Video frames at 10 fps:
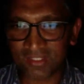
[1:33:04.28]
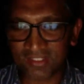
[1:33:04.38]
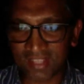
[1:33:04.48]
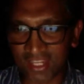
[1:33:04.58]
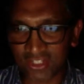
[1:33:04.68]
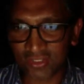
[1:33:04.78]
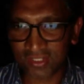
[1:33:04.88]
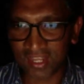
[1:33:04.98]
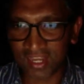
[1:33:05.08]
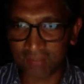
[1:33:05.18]
is
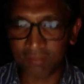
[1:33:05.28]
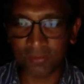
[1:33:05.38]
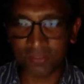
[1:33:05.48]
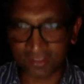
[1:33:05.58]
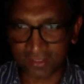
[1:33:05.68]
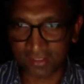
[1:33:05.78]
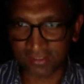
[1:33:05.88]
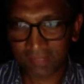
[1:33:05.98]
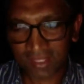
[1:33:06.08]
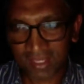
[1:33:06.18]
actually hypotonic.
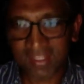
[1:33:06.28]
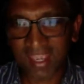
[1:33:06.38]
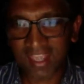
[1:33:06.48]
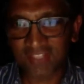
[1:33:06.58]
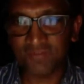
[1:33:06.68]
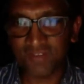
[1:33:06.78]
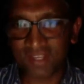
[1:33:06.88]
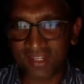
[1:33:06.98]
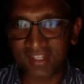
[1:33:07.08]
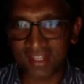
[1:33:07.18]
It has
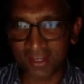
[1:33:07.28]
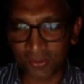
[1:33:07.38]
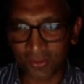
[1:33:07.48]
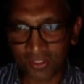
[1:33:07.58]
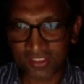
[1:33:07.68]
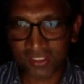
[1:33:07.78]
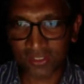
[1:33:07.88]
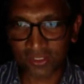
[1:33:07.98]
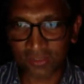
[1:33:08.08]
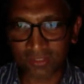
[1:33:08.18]
very low
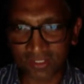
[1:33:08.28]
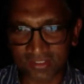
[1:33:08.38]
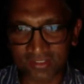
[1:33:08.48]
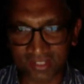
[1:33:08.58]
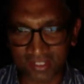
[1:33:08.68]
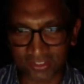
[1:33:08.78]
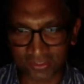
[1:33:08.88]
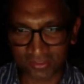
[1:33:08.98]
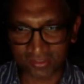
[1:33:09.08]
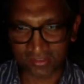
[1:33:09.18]
sodium
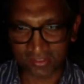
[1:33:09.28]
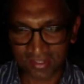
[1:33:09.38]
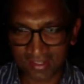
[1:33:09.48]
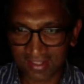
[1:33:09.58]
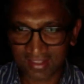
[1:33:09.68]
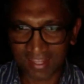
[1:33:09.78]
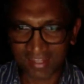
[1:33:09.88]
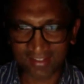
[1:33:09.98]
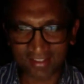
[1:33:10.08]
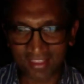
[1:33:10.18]
concentrations,
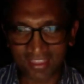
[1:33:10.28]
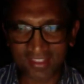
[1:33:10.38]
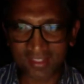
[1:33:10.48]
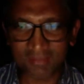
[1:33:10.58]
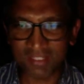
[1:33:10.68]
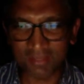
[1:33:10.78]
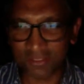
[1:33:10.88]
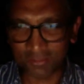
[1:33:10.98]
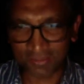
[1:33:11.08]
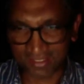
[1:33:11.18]
like thirty
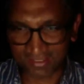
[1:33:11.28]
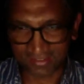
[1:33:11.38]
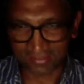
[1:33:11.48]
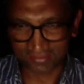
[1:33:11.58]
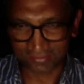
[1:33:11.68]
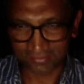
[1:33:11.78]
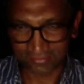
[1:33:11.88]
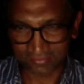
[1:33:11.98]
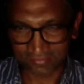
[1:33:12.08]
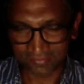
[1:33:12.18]
millimoles per liter.
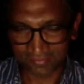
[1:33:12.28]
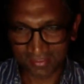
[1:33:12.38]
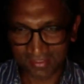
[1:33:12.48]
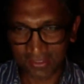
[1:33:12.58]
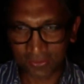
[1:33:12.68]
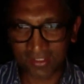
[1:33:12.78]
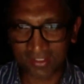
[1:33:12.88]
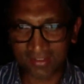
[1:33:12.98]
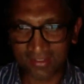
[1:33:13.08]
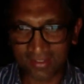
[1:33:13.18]

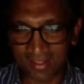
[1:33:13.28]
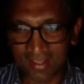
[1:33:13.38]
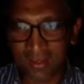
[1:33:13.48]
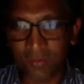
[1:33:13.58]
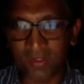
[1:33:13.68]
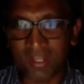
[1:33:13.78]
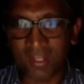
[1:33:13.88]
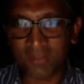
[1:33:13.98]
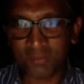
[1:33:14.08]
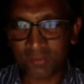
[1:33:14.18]
Okay. What
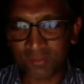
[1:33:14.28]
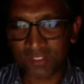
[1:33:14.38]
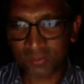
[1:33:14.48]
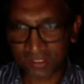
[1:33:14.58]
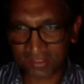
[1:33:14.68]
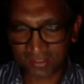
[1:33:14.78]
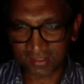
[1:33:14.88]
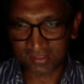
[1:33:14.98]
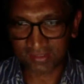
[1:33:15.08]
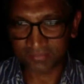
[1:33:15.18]
happens when we sweat
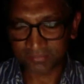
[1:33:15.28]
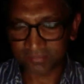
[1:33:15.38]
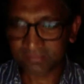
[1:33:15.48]
is